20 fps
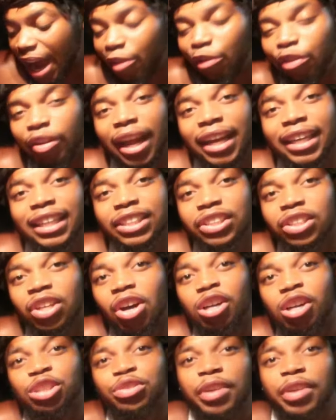I feel like this
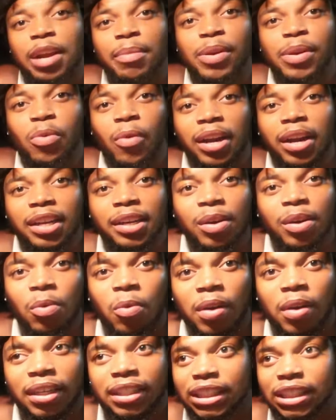song is ready to be one of them
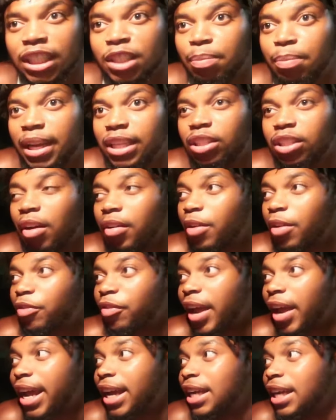ones, just based off the
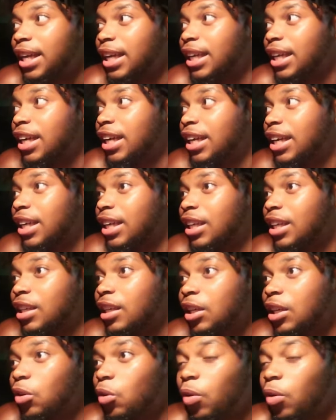fact
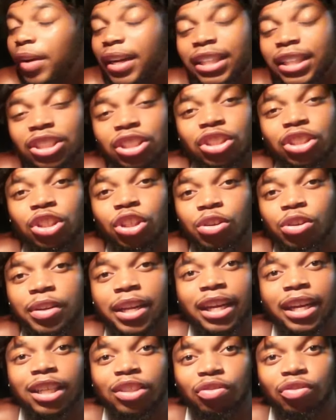it's two
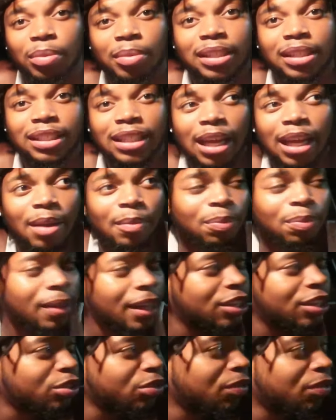niggas from the same
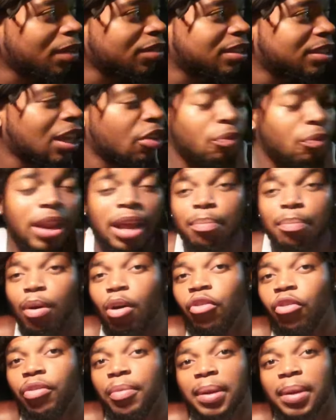place. You feel what I'm saying? They
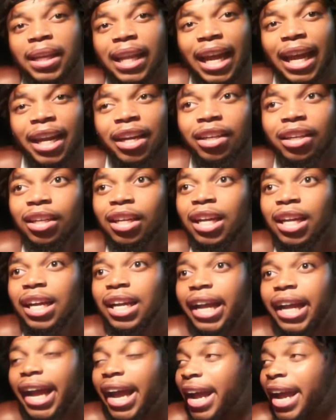both from Atlanta.
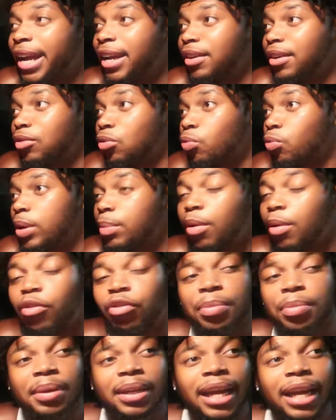Hey, we both
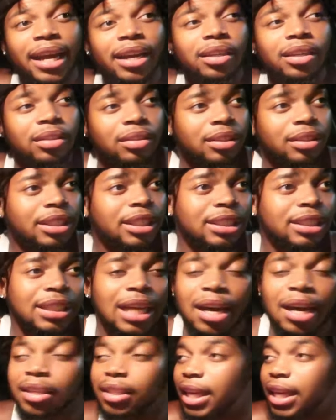from Atlanta. It's
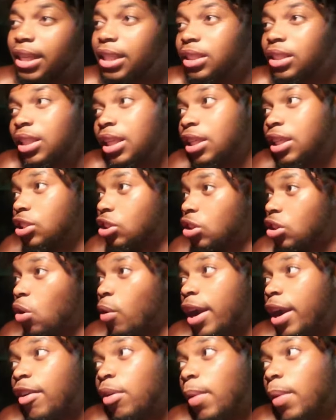time to let these niggas
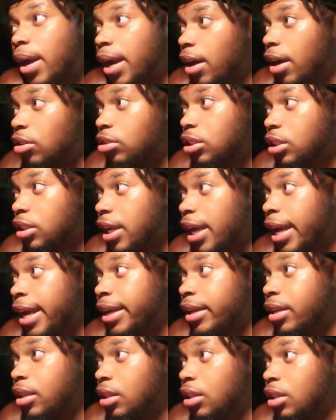know everywhere else.
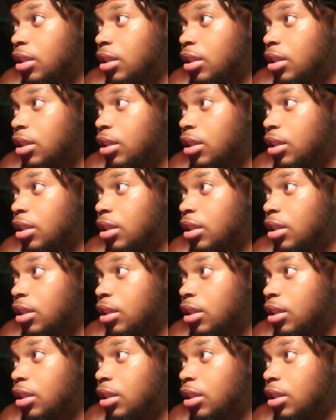Hey,